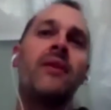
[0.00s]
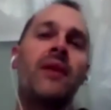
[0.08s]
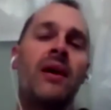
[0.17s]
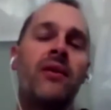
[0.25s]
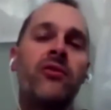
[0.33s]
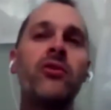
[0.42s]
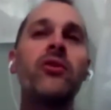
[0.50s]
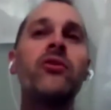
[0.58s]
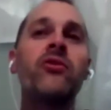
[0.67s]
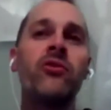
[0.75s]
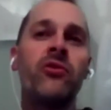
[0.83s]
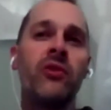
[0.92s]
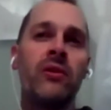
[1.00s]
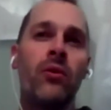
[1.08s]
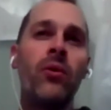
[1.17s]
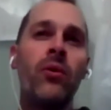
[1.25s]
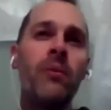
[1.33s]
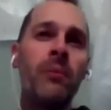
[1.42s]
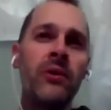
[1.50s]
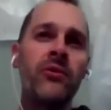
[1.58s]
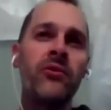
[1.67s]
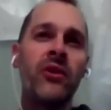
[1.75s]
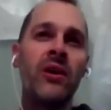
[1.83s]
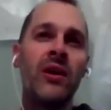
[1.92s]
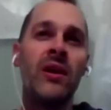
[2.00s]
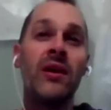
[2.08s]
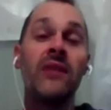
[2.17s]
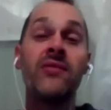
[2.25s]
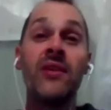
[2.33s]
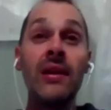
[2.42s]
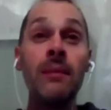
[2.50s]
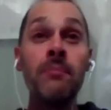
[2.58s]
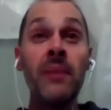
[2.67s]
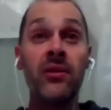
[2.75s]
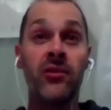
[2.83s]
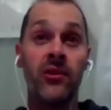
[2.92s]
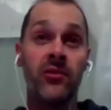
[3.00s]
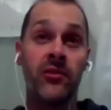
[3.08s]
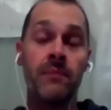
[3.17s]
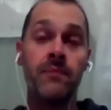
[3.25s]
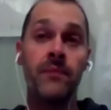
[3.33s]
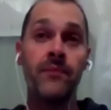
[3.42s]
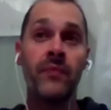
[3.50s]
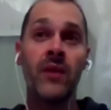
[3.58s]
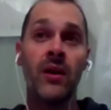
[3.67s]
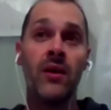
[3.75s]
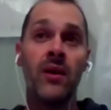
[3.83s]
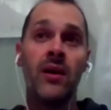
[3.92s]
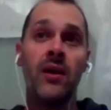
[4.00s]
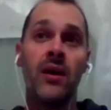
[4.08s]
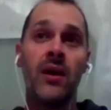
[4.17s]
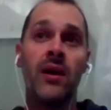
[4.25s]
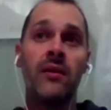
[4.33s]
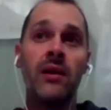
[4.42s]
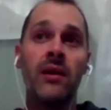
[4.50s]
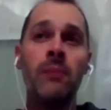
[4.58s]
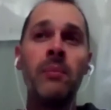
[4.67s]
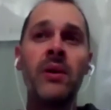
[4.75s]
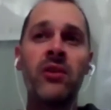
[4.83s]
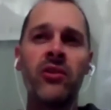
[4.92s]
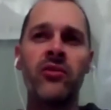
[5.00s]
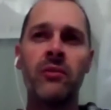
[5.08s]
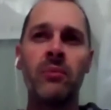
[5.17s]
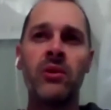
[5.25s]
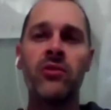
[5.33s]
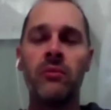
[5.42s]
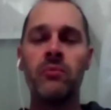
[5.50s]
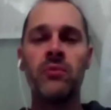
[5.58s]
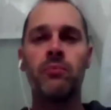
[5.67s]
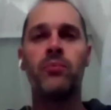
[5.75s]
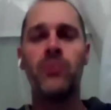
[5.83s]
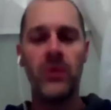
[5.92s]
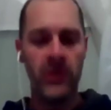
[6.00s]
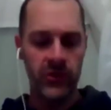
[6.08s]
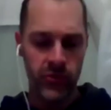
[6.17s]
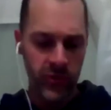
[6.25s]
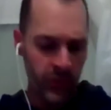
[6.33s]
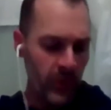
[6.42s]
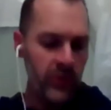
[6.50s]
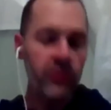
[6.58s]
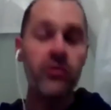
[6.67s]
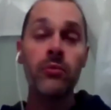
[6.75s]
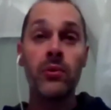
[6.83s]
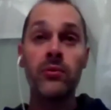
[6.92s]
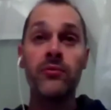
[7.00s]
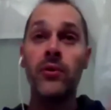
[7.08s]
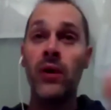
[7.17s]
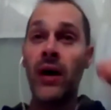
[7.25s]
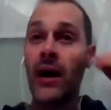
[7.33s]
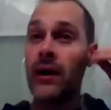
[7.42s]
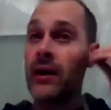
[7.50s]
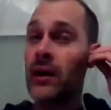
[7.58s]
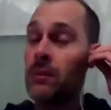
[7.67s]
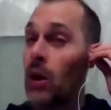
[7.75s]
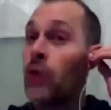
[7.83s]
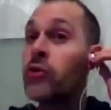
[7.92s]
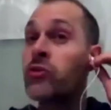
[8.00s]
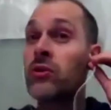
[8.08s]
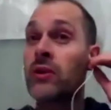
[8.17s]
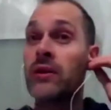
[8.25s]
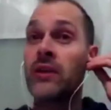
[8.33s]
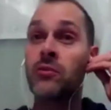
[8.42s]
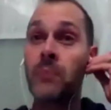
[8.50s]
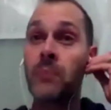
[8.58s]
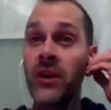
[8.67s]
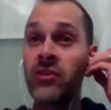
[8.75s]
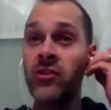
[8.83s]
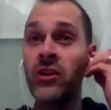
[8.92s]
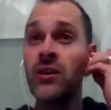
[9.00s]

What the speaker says: surges in hormones, is the limbic system. And the limbic system is responsible for our emotional expression,